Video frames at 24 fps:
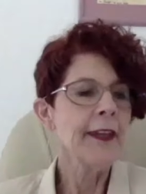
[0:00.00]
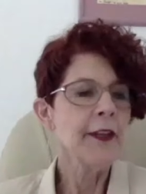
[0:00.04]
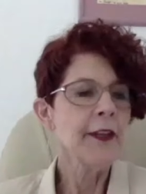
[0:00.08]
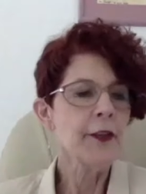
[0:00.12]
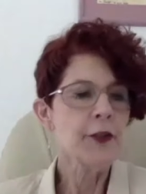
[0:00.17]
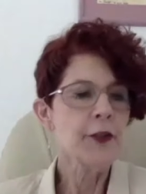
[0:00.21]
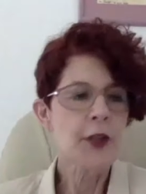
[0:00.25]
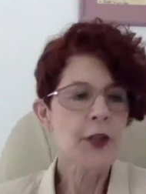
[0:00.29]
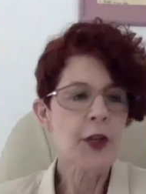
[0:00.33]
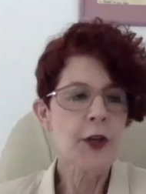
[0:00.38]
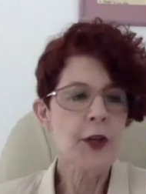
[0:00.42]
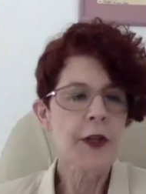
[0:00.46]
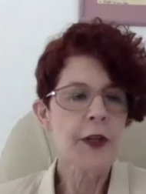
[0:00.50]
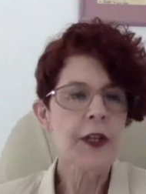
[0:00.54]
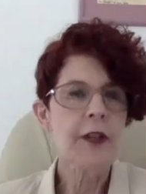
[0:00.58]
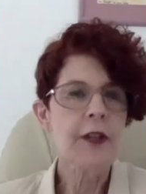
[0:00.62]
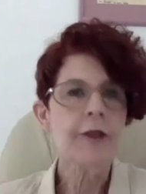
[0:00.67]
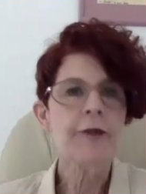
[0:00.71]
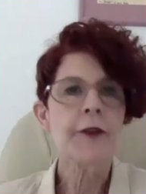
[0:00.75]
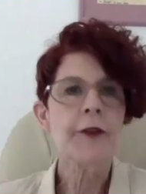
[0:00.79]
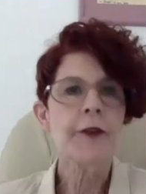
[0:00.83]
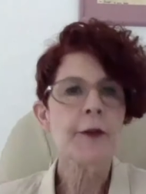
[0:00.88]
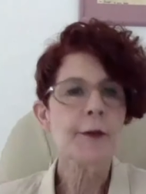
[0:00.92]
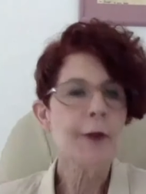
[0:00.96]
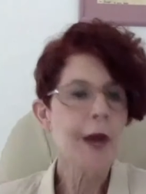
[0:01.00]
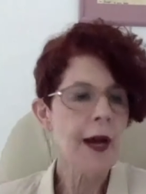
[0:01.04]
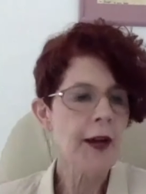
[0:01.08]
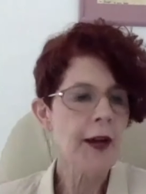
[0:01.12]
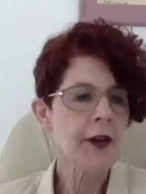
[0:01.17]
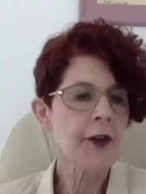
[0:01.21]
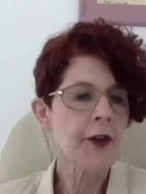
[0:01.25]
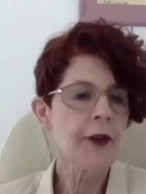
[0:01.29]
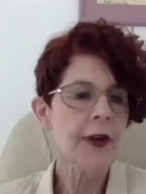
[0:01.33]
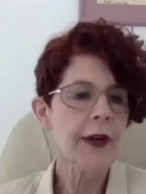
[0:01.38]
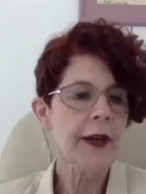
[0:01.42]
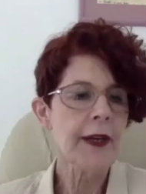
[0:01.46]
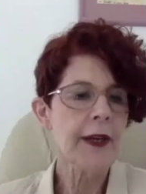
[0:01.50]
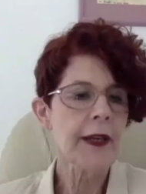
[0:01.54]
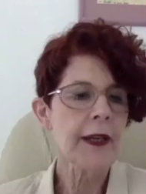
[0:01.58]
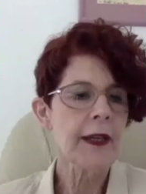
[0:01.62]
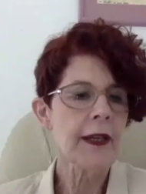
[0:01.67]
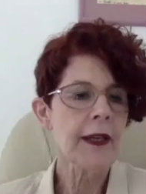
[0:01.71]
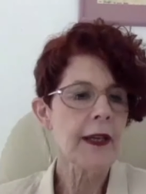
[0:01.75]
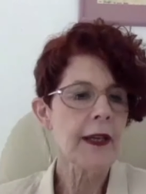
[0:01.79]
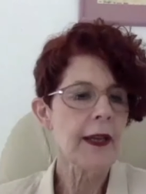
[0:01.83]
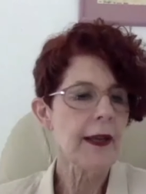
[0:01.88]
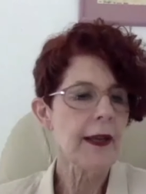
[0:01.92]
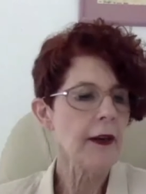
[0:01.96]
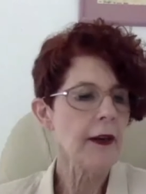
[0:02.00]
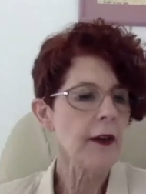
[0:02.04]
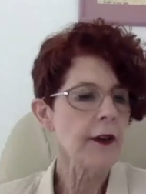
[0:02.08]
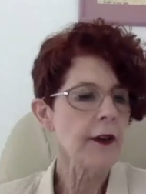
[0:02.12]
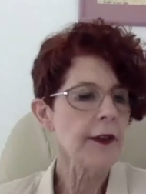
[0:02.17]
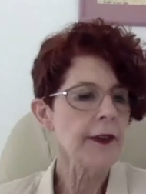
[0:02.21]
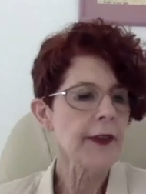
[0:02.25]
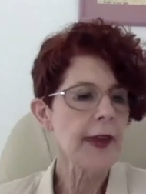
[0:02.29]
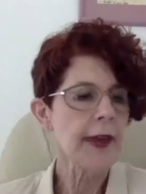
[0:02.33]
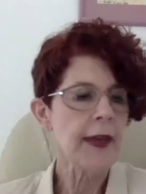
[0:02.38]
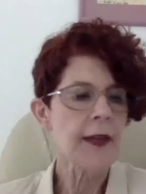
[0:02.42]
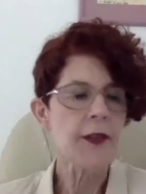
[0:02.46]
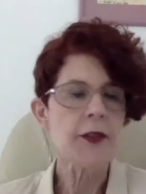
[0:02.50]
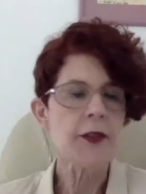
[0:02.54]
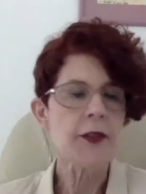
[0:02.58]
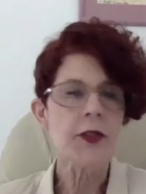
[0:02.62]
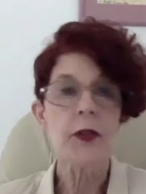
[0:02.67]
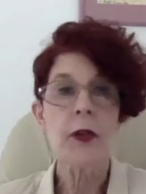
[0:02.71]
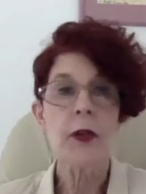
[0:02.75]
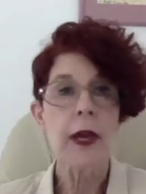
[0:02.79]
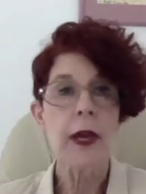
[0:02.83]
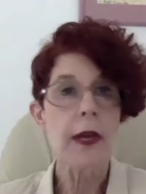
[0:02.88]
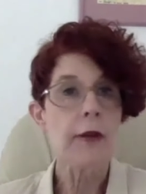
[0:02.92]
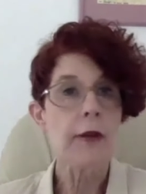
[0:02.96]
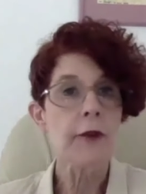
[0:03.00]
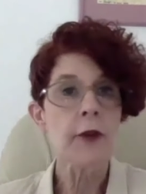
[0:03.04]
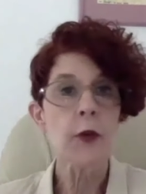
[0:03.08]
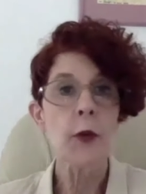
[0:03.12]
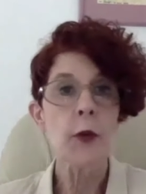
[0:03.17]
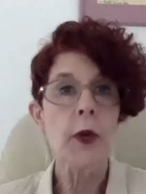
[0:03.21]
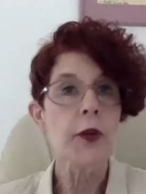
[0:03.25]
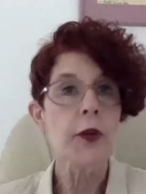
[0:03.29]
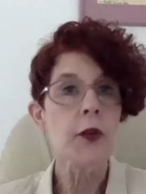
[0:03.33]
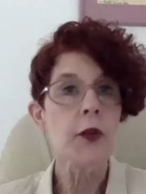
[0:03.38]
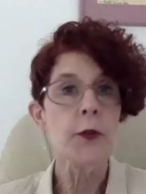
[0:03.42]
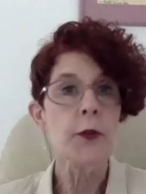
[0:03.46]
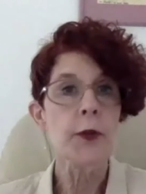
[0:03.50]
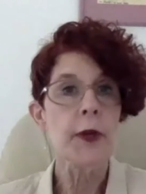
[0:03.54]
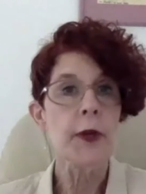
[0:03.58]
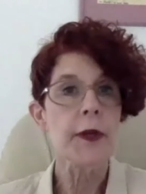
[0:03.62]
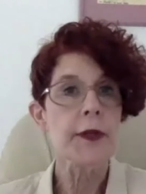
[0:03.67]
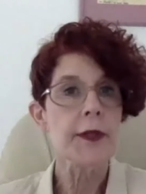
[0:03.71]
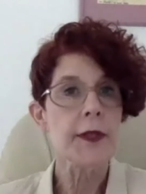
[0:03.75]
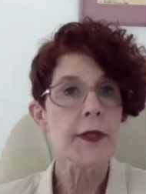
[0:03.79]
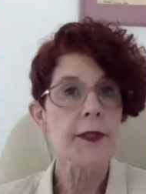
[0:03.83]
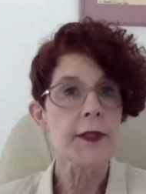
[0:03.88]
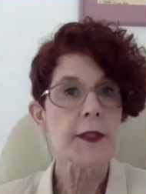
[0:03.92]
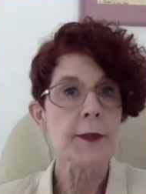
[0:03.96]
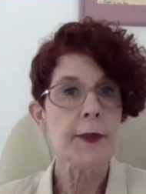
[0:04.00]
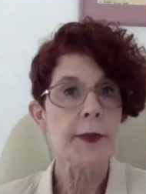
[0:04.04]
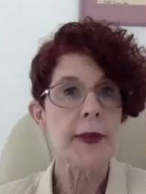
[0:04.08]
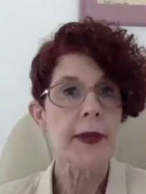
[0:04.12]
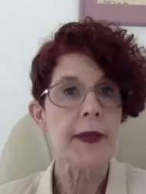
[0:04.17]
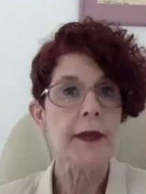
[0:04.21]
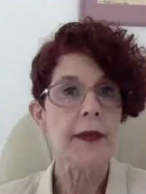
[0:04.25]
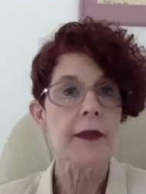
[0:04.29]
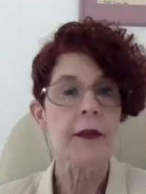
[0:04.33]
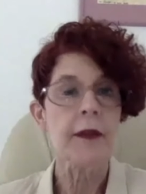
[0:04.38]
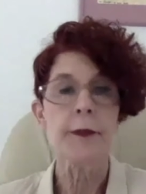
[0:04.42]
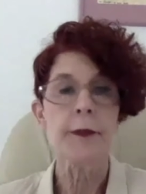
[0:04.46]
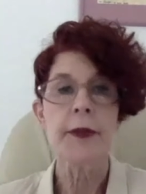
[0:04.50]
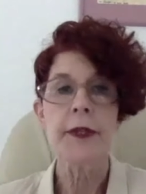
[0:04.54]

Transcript: you, Tony, for moderating, and our thanks to everyone who participated,